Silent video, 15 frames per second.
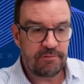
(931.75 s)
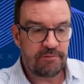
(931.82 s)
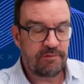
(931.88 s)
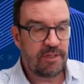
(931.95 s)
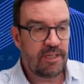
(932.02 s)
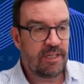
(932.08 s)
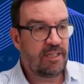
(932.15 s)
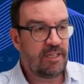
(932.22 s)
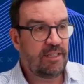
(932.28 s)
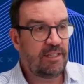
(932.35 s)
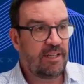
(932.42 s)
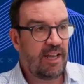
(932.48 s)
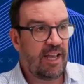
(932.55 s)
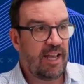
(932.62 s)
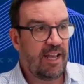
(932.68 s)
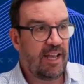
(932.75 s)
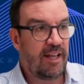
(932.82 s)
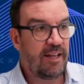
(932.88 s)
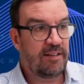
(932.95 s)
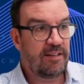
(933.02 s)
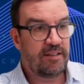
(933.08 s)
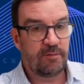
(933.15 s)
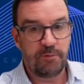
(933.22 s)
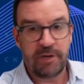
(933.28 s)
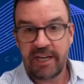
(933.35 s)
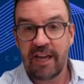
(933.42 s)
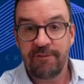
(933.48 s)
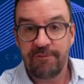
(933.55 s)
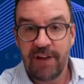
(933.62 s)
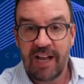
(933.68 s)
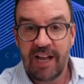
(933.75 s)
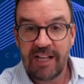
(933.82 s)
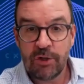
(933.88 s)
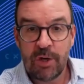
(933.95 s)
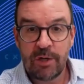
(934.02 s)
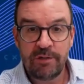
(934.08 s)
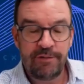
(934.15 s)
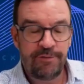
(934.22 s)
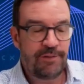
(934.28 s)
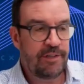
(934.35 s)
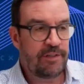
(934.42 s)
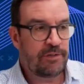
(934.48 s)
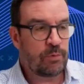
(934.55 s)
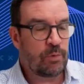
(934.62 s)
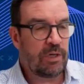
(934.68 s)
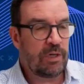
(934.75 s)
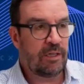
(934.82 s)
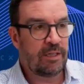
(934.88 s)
and we get value out of it as well.